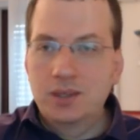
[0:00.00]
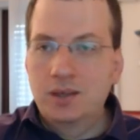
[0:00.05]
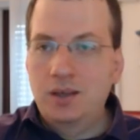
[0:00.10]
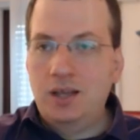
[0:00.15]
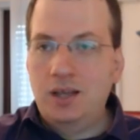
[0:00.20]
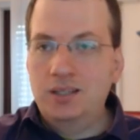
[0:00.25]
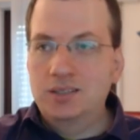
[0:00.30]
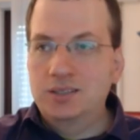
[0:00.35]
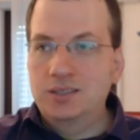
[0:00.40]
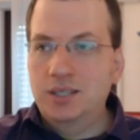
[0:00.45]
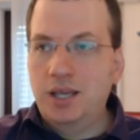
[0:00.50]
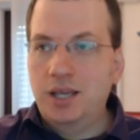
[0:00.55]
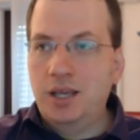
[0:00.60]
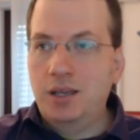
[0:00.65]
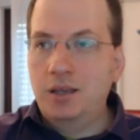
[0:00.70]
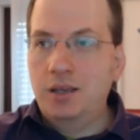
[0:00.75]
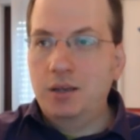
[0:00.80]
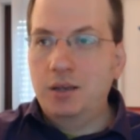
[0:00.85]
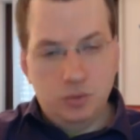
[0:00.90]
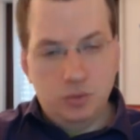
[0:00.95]
and
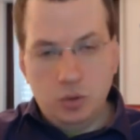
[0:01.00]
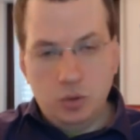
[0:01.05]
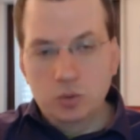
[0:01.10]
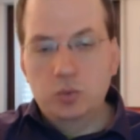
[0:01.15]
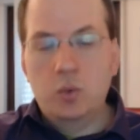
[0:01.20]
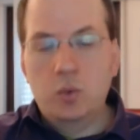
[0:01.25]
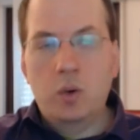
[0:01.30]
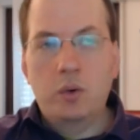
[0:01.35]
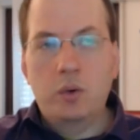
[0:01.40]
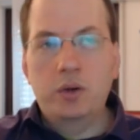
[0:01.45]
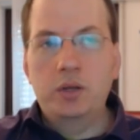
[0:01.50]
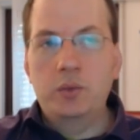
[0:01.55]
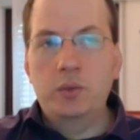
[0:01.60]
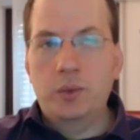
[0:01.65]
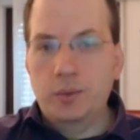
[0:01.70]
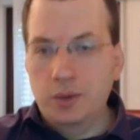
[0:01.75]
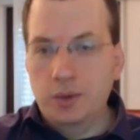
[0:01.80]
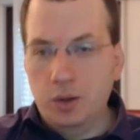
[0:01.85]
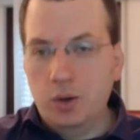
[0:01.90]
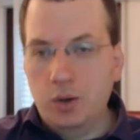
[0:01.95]
say, don't worry, we will